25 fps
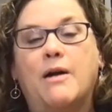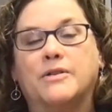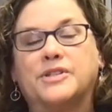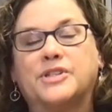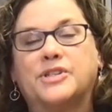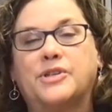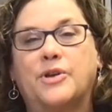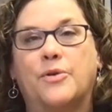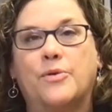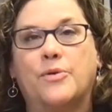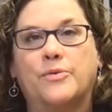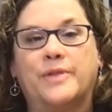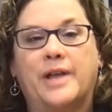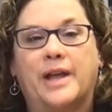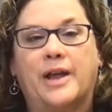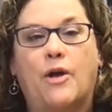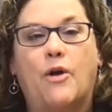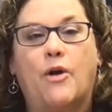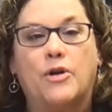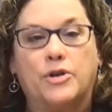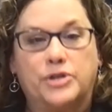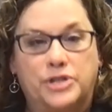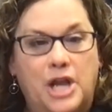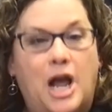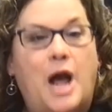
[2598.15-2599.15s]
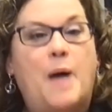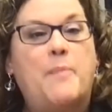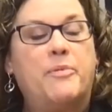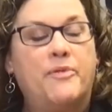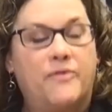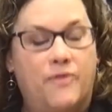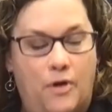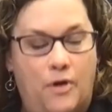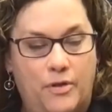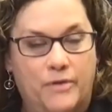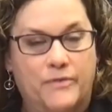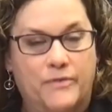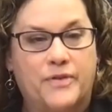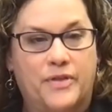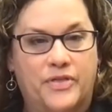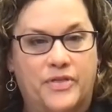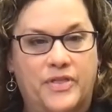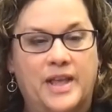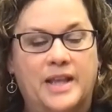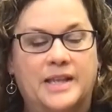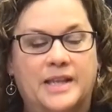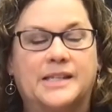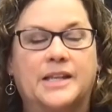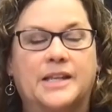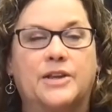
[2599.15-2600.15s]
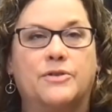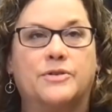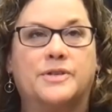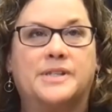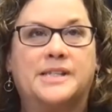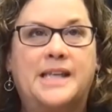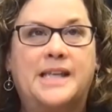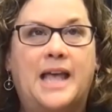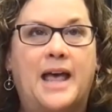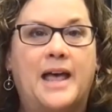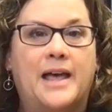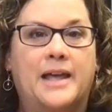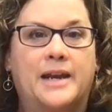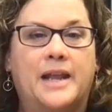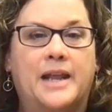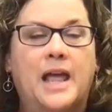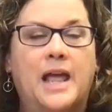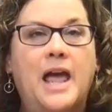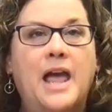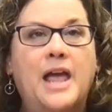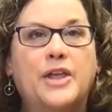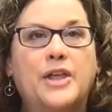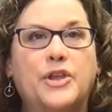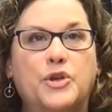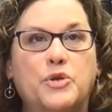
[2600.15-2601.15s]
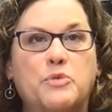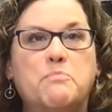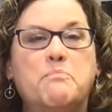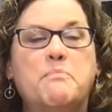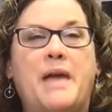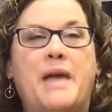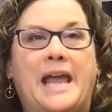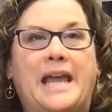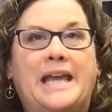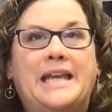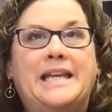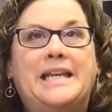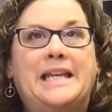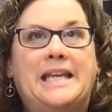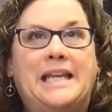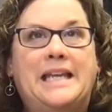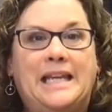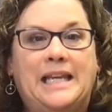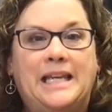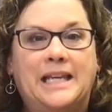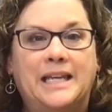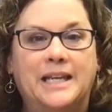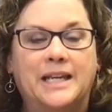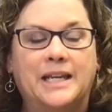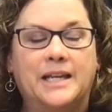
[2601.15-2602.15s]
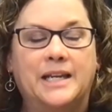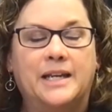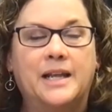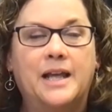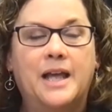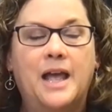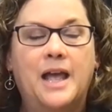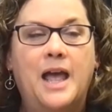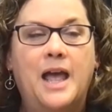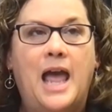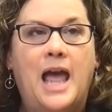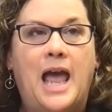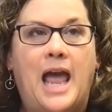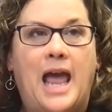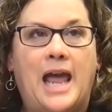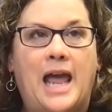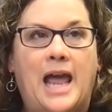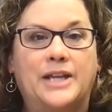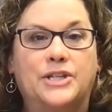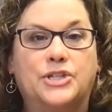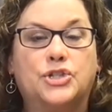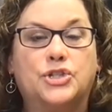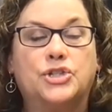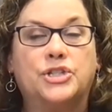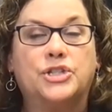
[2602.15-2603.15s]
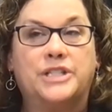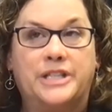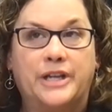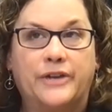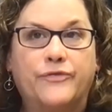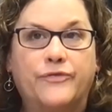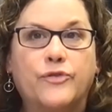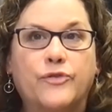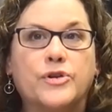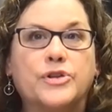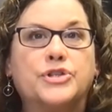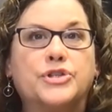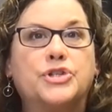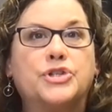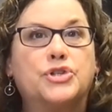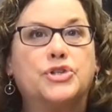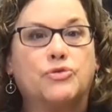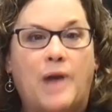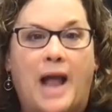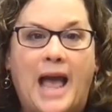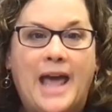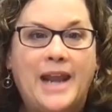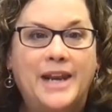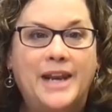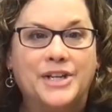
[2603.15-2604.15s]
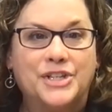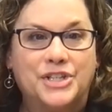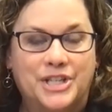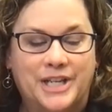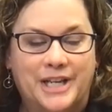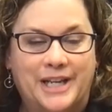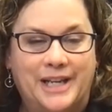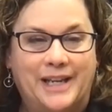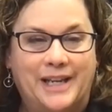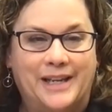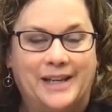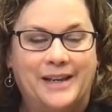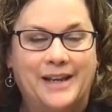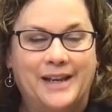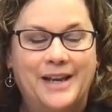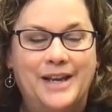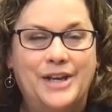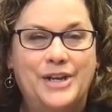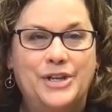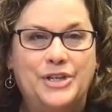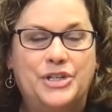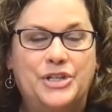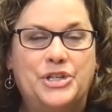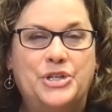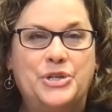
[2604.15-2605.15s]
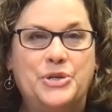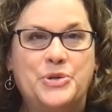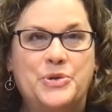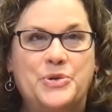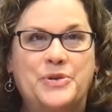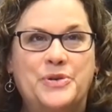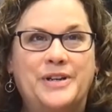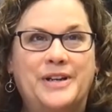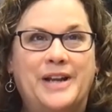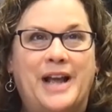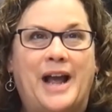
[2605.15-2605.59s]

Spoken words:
So, like on top of all of the things that you said, you may need a different strategy to.